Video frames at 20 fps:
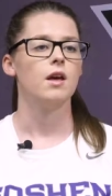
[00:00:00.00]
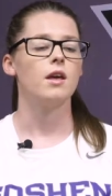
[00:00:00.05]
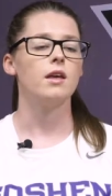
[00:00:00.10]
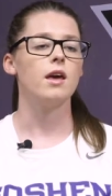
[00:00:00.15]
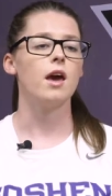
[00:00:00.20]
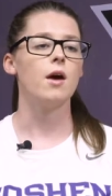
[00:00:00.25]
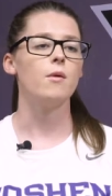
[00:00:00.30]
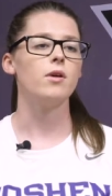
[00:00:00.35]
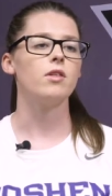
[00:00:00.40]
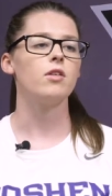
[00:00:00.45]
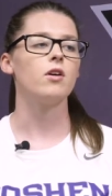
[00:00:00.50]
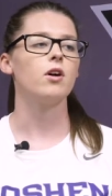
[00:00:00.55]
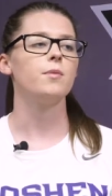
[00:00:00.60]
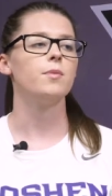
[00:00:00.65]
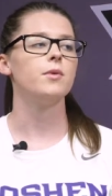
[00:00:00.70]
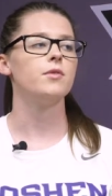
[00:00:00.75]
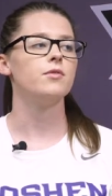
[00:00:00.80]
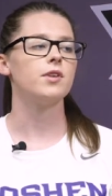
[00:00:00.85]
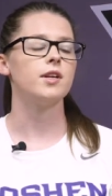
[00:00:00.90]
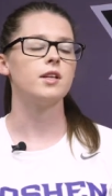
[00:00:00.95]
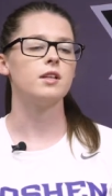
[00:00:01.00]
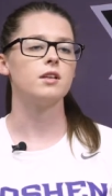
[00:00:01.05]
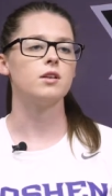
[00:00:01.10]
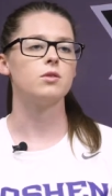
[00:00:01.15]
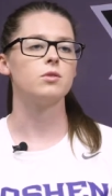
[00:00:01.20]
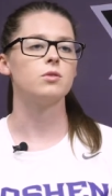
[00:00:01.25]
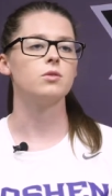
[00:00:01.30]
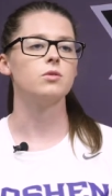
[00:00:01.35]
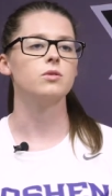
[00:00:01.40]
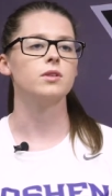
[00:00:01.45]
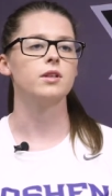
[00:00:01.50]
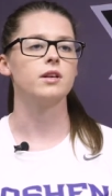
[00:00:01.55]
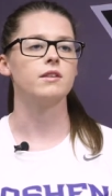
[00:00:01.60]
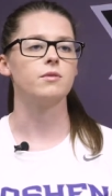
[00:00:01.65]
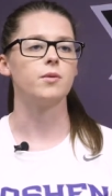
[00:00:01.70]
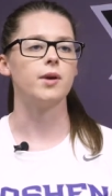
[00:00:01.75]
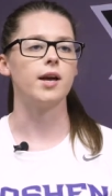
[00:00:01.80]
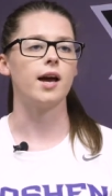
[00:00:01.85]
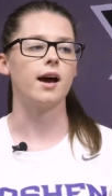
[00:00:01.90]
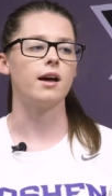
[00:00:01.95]
Yeah, we thought it'd be really cool
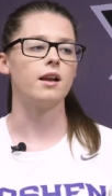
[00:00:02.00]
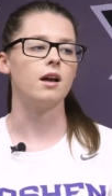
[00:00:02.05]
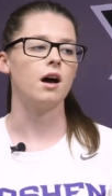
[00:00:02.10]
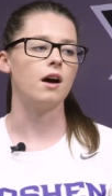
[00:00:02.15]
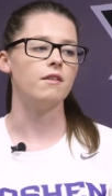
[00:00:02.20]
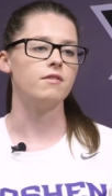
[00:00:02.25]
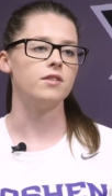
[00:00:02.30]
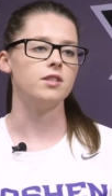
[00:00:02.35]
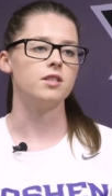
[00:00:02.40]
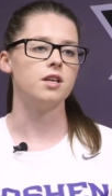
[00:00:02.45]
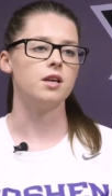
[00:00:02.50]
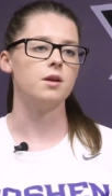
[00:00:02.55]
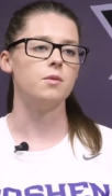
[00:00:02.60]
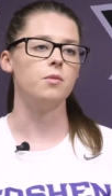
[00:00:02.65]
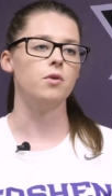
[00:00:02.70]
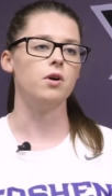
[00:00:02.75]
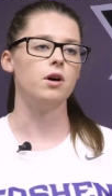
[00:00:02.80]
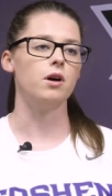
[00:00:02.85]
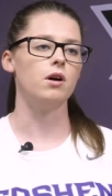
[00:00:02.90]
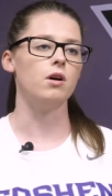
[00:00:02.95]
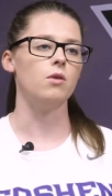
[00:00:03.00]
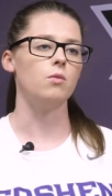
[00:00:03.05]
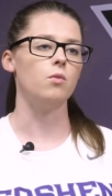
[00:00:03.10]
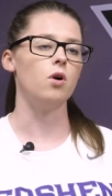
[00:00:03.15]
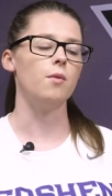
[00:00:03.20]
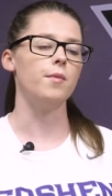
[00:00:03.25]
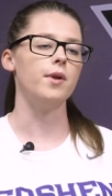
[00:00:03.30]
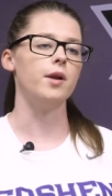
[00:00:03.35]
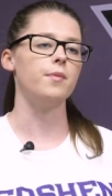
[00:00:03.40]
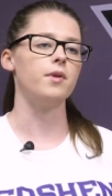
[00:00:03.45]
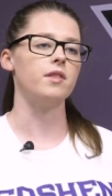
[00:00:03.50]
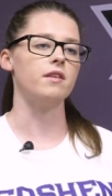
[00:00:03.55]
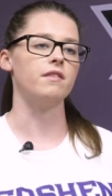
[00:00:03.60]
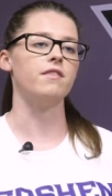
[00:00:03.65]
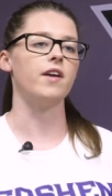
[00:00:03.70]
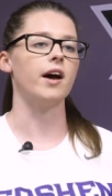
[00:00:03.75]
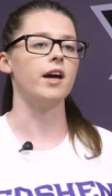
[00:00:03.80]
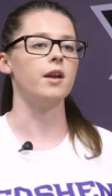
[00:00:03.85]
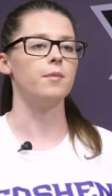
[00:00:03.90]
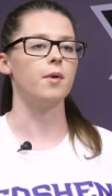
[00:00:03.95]
if we had half the team were warming up in the
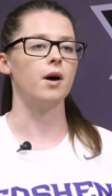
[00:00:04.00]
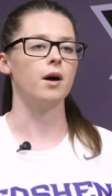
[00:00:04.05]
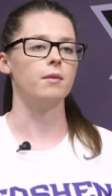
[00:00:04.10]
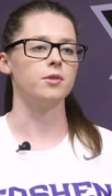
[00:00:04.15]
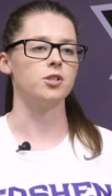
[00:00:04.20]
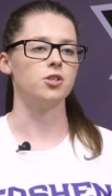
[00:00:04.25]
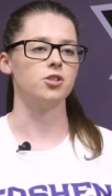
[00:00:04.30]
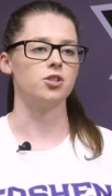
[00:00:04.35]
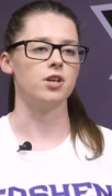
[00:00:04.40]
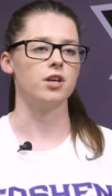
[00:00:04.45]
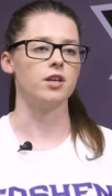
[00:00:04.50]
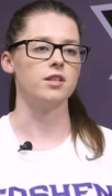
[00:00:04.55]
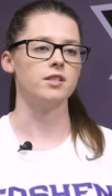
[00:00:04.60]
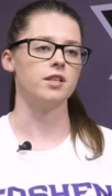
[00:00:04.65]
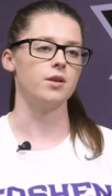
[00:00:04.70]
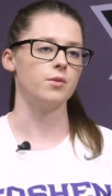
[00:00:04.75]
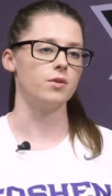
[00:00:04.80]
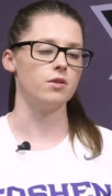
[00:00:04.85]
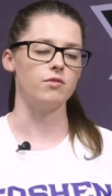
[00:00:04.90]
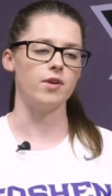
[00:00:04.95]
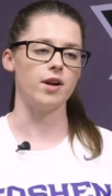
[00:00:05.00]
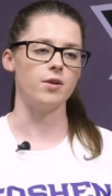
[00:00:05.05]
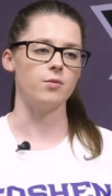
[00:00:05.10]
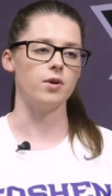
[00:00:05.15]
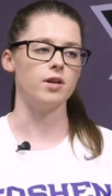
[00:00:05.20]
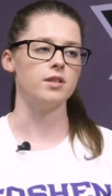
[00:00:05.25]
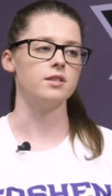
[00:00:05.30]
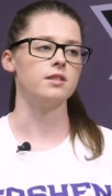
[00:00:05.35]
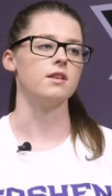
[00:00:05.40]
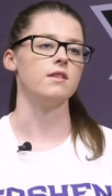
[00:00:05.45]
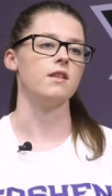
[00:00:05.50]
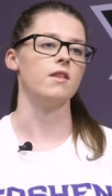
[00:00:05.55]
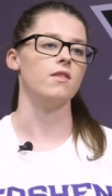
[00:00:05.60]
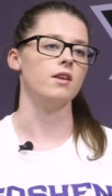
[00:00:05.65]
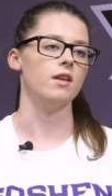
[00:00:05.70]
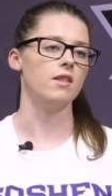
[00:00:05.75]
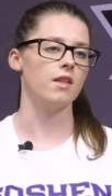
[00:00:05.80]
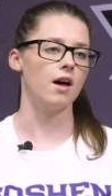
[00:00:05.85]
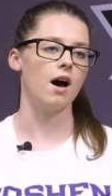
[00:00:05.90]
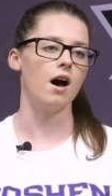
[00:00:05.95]
fire department shirts, they were the red ones, and then
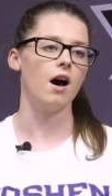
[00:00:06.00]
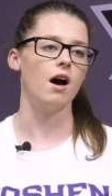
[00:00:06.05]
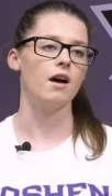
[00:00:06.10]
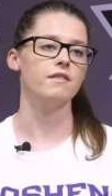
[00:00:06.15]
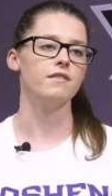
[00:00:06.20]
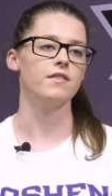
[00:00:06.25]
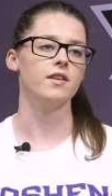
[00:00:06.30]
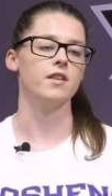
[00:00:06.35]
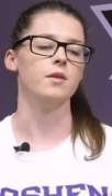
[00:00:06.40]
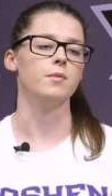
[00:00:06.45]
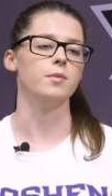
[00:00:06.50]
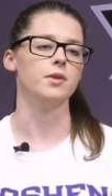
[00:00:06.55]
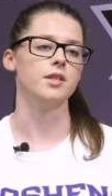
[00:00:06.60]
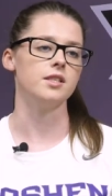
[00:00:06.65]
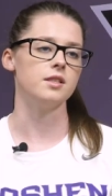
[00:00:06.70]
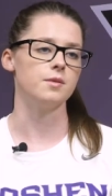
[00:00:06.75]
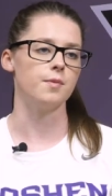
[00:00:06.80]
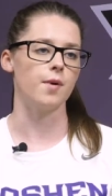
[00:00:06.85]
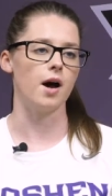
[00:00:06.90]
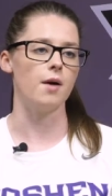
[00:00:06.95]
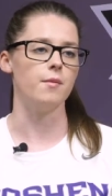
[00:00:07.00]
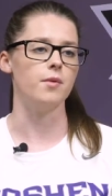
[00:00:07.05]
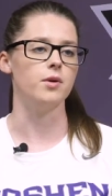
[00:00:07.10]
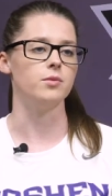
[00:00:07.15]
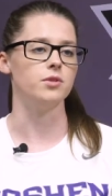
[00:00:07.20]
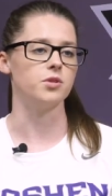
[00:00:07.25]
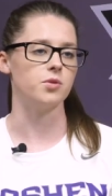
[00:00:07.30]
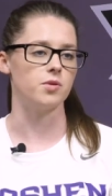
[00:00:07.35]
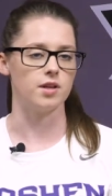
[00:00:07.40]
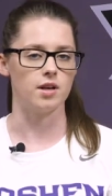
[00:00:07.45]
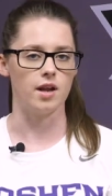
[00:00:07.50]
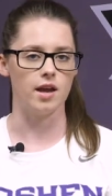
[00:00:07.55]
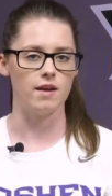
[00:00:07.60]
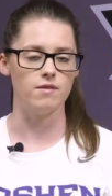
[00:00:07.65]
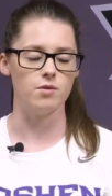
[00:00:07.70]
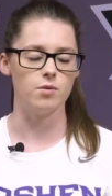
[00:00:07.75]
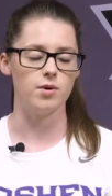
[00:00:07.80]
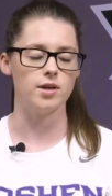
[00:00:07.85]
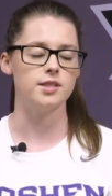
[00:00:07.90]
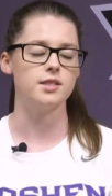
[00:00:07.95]
the other half in the police department, which were the
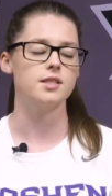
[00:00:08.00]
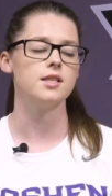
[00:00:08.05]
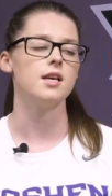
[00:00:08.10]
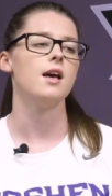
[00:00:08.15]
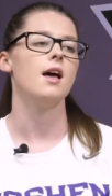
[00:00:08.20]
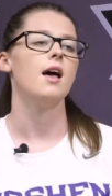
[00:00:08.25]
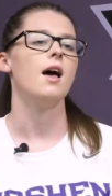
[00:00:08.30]
navy ones.